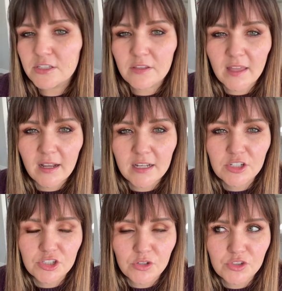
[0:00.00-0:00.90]
So that kind of
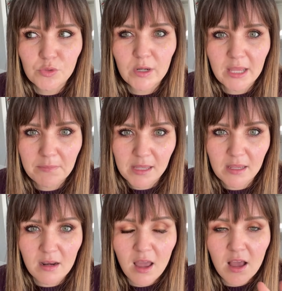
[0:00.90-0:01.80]
shows you what I
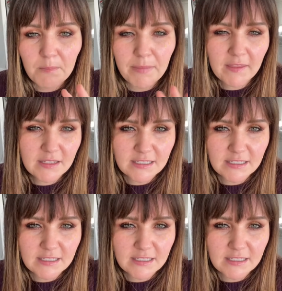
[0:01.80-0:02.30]
mean by the